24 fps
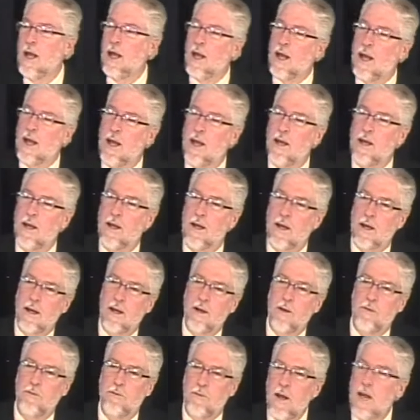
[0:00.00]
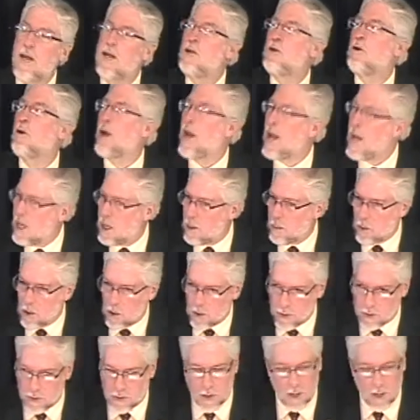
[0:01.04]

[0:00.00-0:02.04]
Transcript: and feed your animals